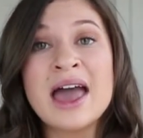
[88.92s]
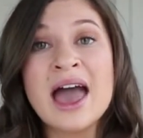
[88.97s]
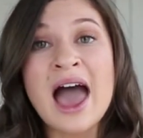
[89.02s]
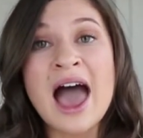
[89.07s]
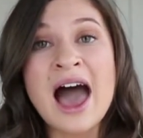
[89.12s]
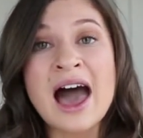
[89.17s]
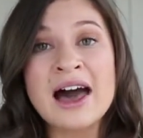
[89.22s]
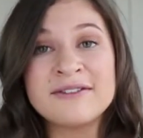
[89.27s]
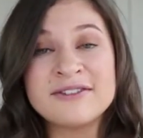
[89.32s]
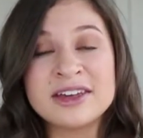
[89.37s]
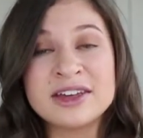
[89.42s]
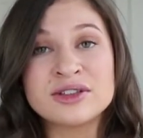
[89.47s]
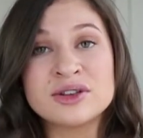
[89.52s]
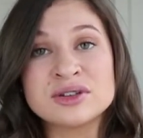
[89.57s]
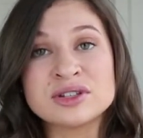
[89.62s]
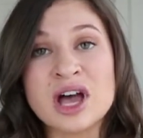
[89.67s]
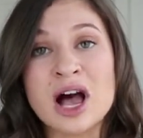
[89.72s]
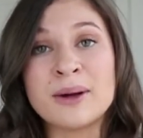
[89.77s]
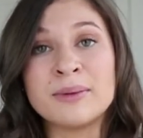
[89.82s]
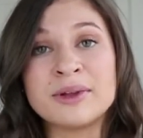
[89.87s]
having
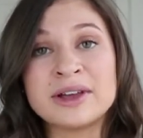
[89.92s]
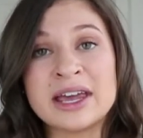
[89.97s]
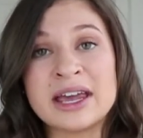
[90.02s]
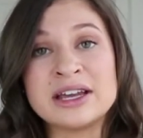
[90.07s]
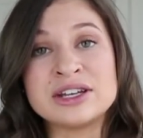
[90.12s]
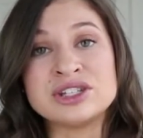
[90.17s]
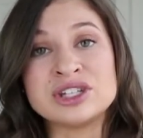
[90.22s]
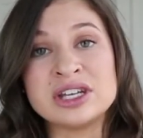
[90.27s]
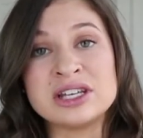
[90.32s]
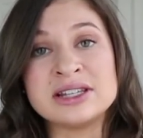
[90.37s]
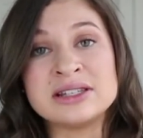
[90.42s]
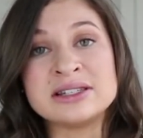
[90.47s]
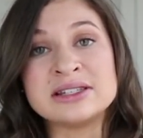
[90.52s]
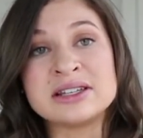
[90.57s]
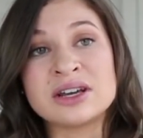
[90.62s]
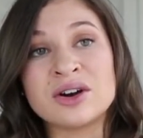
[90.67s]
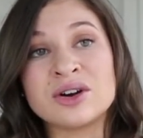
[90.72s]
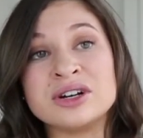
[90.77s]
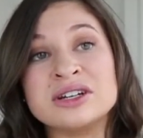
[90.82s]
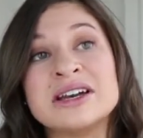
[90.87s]
those
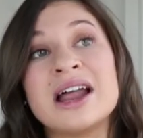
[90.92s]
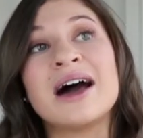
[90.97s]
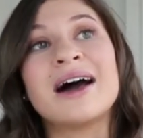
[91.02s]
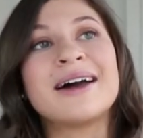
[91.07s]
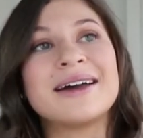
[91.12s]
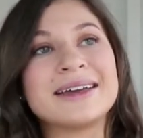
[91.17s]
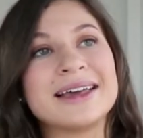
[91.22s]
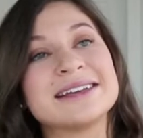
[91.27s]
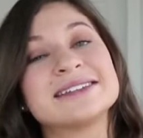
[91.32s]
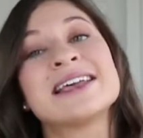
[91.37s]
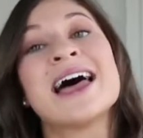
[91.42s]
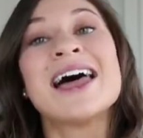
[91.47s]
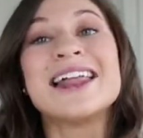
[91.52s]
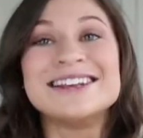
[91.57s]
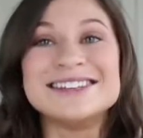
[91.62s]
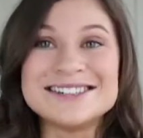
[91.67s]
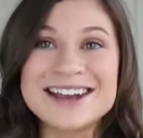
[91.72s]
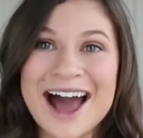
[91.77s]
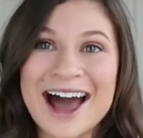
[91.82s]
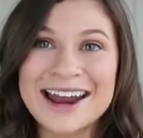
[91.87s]
obligations, or I guess
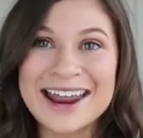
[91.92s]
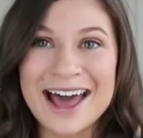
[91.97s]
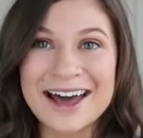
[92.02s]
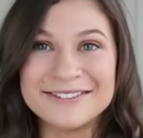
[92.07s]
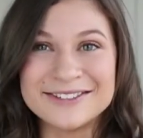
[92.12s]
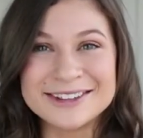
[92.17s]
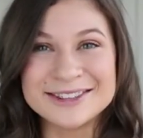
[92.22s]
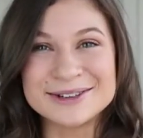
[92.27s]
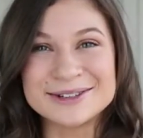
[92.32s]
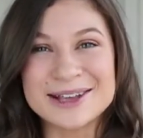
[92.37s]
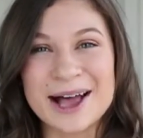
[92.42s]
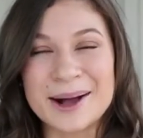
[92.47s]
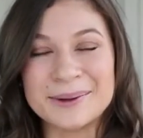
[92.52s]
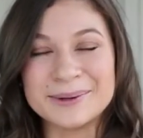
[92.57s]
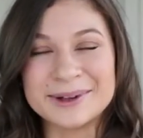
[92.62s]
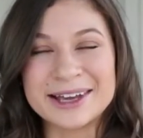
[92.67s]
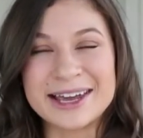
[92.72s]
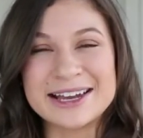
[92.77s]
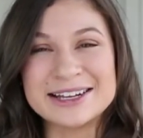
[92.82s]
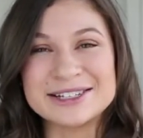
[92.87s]
not having those
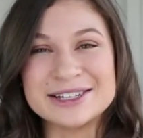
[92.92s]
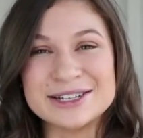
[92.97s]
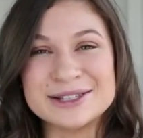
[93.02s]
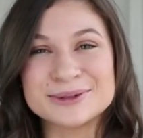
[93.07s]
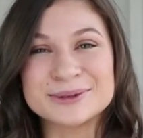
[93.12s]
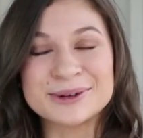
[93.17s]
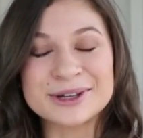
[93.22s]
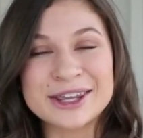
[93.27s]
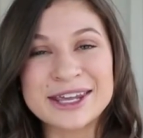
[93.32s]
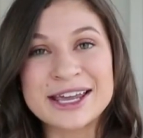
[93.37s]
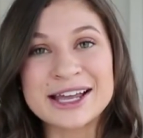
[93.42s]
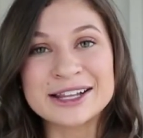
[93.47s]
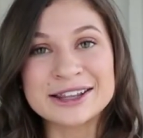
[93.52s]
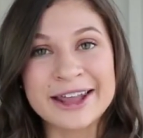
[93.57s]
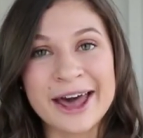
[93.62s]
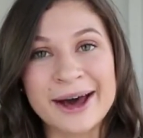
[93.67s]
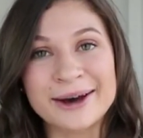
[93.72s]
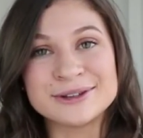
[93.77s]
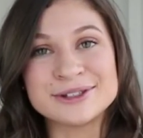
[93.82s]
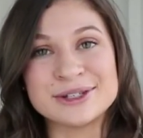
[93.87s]
obligations, really
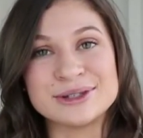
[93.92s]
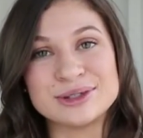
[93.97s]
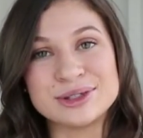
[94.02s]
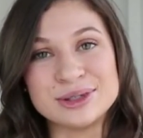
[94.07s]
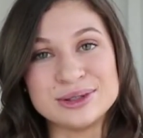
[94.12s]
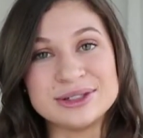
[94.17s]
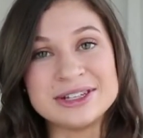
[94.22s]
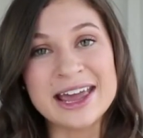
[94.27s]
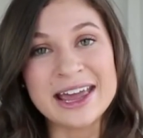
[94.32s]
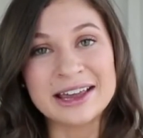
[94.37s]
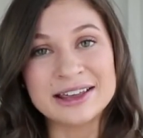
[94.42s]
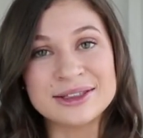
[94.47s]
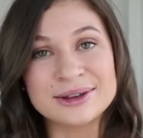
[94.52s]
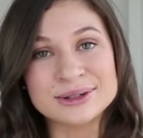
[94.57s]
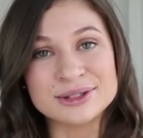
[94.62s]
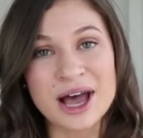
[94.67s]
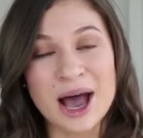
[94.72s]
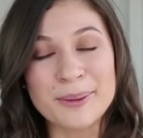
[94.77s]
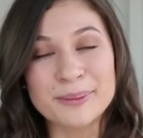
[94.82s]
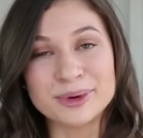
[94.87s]
allows you to take
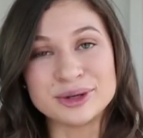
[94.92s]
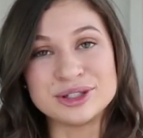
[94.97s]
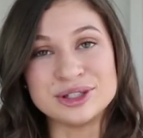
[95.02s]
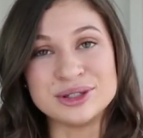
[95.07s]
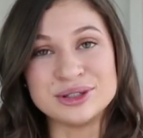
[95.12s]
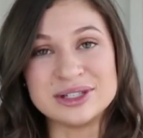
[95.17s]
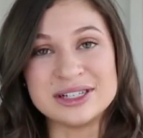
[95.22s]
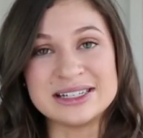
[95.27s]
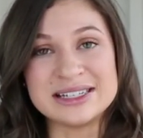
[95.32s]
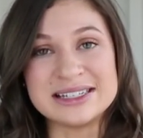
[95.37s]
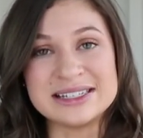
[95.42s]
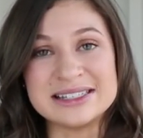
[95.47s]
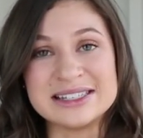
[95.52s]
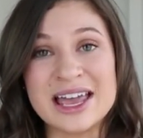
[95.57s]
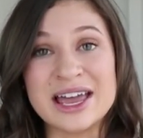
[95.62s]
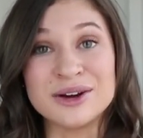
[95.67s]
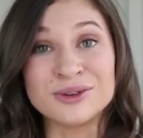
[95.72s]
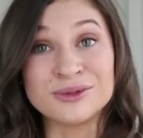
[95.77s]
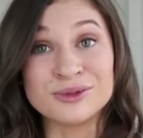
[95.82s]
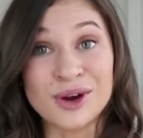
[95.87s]
those opportunities
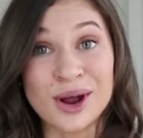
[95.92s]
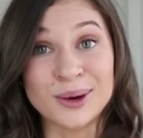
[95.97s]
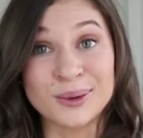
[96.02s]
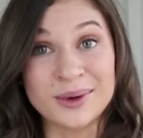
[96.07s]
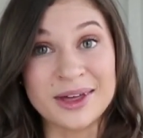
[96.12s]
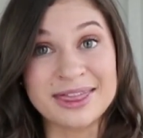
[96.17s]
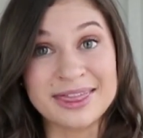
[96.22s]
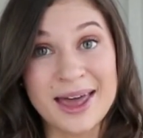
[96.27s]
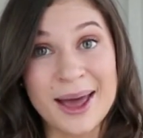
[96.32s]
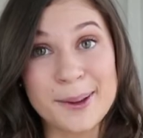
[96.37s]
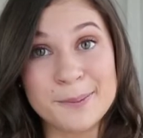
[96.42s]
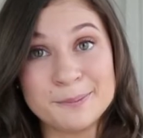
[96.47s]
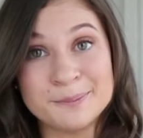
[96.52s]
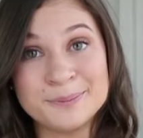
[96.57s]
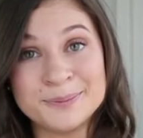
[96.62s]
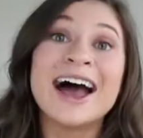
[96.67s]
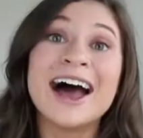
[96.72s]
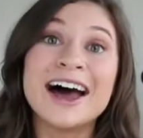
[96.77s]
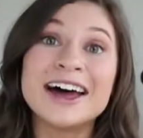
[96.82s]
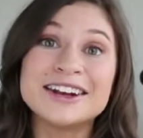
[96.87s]
and run with them.
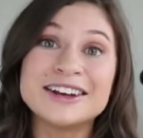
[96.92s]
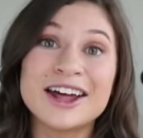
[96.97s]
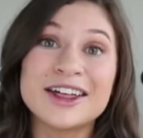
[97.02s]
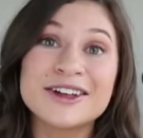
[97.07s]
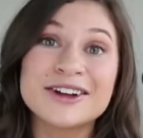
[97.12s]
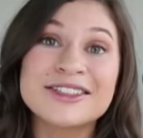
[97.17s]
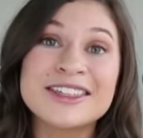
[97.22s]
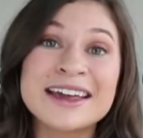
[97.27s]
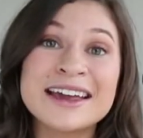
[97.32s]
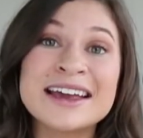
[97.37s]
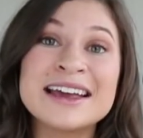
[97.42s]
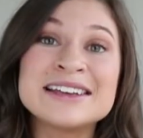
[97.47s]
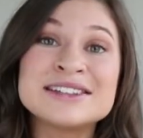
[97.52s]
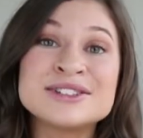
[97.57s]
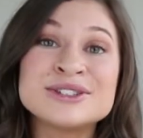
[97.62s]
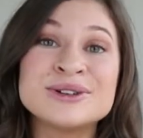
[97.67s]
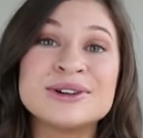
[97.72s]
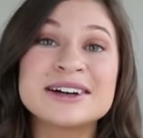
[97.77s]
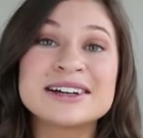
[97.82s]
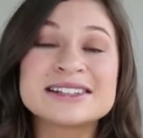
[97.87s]
Another thing
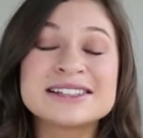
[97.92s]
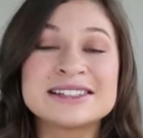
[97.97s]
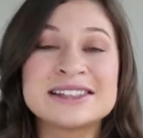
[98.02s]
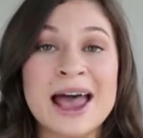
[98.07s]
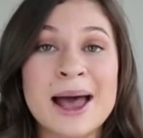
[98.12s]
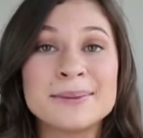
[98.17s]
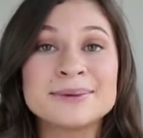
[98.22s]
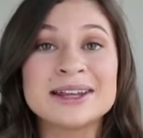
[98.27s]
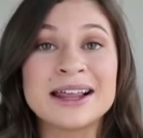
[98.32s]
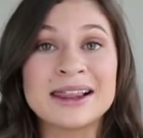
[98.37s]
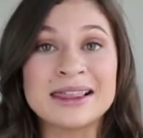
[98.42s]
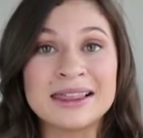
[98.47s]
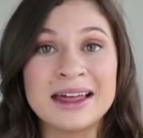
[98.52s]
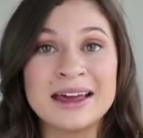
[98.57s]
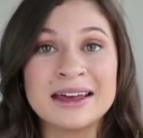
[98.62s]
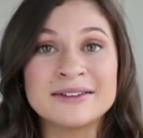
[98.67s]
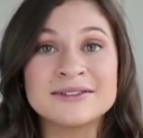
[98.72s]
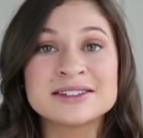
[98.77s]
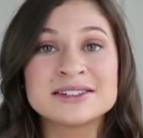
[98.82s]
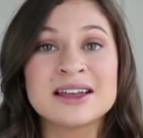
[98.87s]
is to accept
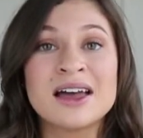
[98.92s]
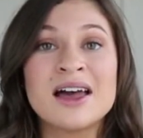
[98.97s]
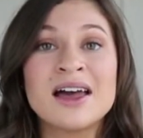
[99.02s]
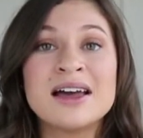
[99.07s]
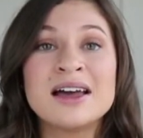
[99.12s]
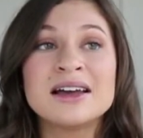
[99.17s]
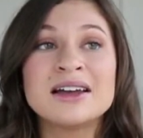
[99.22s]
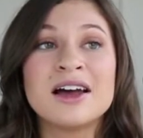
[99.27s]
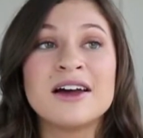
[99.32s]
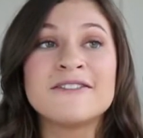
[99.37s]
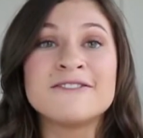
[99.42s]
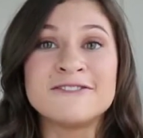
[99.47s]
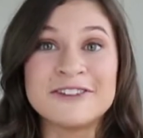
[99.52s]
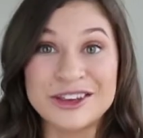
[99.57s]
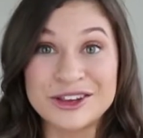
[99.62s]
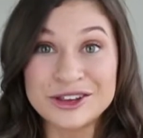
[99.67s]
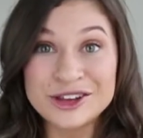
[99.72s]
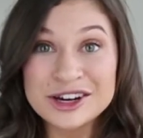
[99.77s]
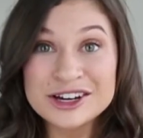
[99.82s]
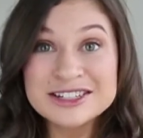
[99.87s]
life's
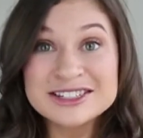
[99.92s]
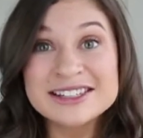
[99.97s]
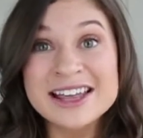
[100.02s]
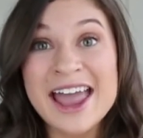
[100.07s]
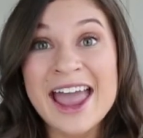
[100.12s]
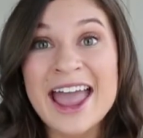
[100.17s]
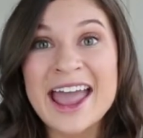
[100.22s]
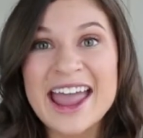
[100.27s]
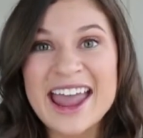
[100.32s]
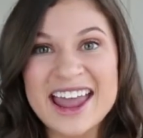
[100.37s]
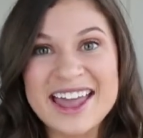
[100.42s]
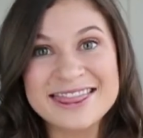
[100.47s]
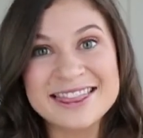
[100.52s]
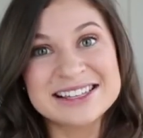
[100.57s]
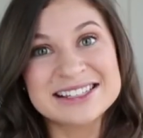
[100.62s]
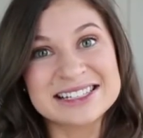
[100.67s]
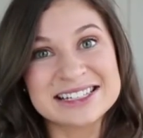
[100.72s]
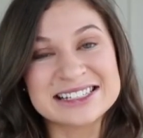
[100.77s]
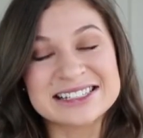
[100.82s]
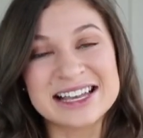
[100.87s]
failures and
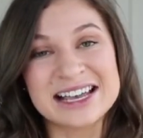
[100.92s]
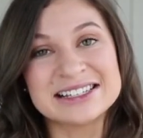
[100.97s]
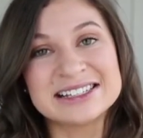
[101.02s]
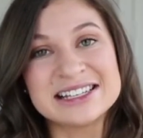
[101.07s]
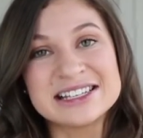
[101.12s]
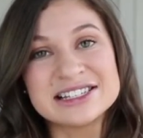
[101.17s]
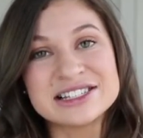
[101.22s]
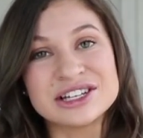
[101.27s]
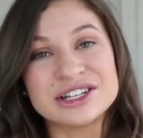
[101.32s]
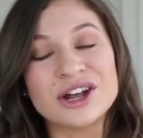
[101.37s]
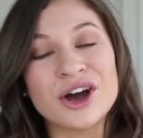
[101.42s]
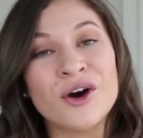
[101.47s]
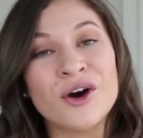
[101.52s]
the successes.